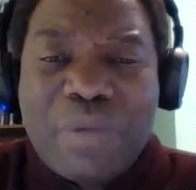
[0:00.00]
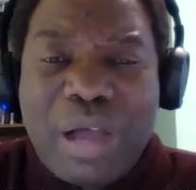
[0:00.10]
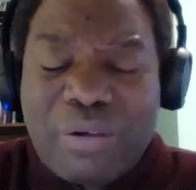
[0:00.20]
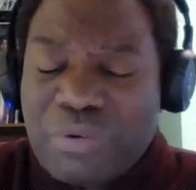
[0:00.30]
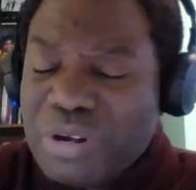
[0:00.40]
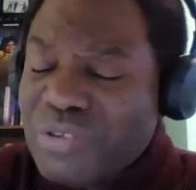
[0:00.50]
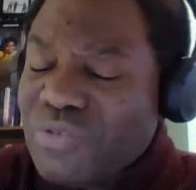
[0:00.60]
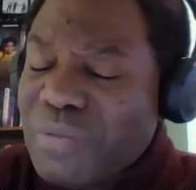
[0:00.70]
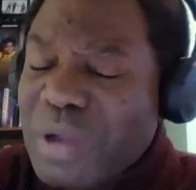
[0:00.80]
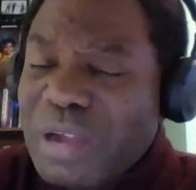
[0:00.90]
according
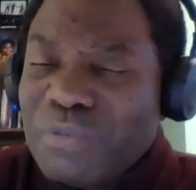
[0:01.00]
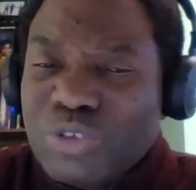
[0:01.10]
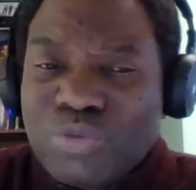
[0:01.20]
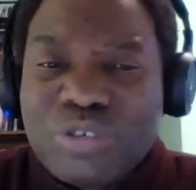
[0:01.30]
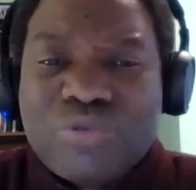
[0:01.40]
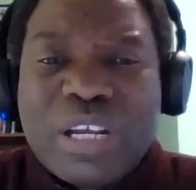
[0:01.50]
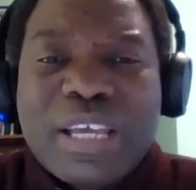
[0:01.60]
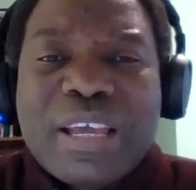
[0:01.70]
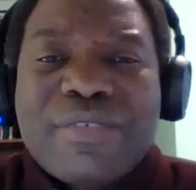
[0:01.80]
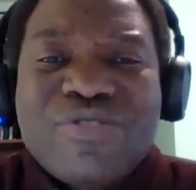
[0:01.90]
to the Bible, spiritually,